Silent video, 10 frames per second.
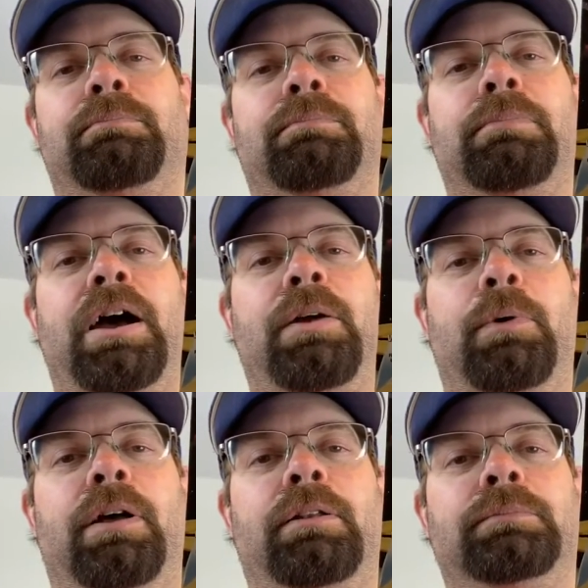Bye,
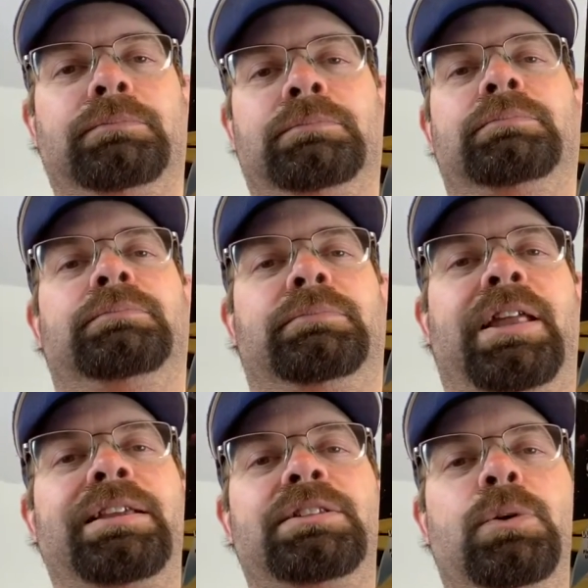Will.
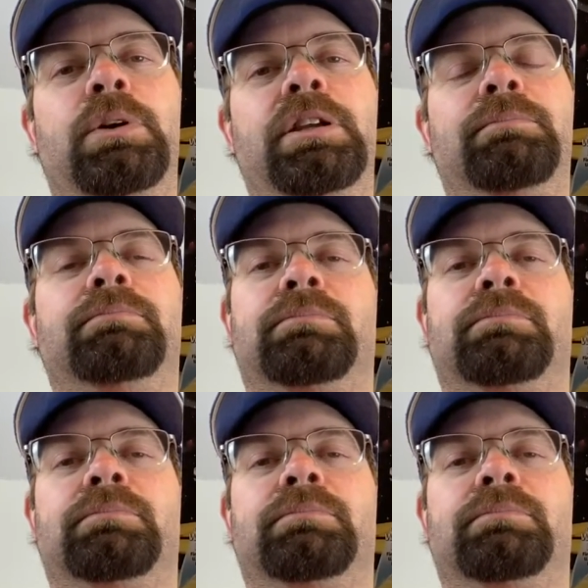Nice knowing you.